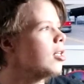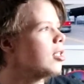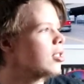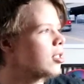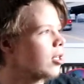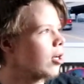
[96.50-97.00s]

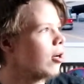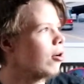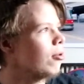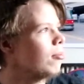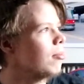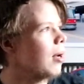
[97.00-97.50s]

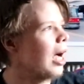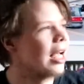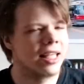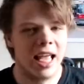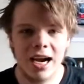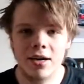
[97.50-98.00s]
So, I
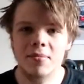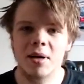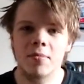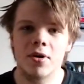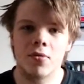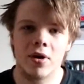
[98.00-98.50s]
can't
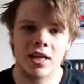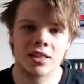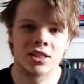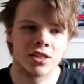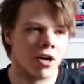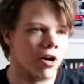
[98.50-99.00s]
remember what
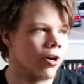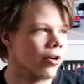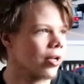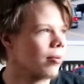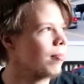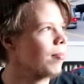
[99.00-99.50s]
it's
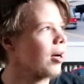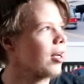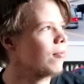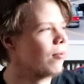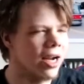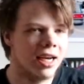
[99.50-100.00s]
called,
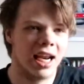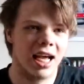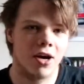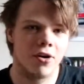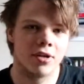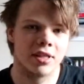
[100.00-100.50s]
but right
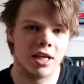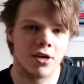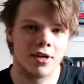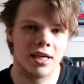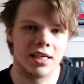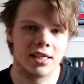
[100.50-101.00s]
now
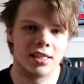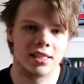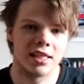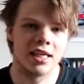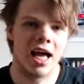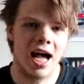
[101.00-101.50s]
there
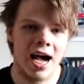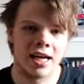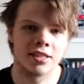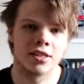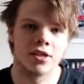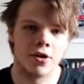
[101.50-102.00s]
is an
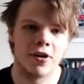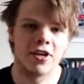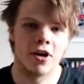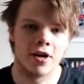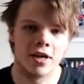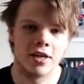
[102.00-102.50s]
act going
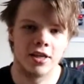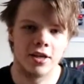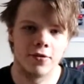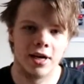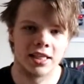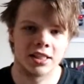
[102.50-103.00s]
on in the
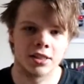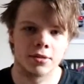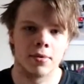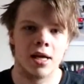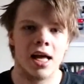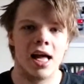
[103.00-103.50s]
US.
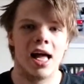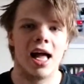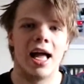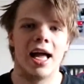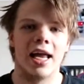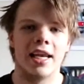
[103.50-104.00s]

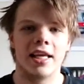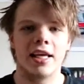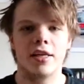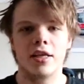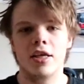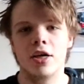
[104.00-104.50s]
And
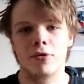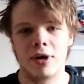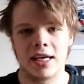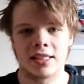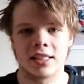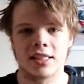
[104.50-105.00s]
in the
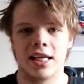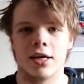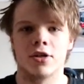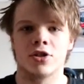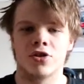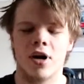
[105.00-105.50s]
US, they
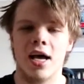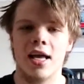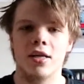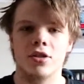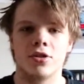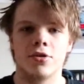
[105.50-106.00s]
are
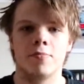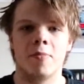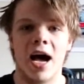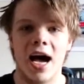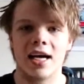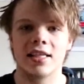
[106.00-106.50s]
trying to
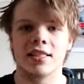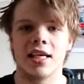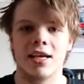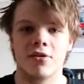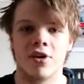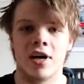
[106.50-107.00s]
pass
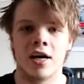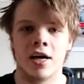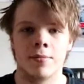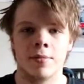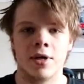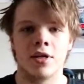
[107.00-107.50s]
a
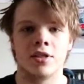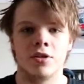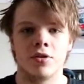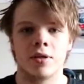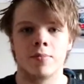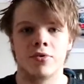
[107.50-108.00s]
law
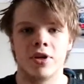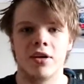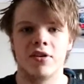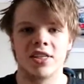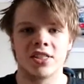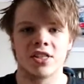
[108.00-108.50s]
to
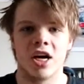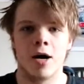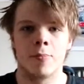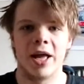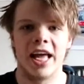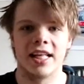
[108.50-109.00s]
completely
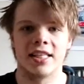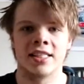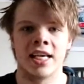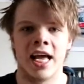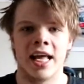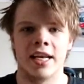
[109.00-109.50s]
stop
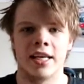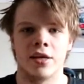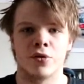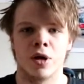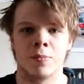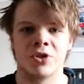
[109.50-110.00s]
end-to-end
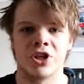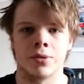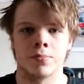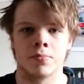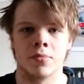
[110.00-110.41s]
encryption.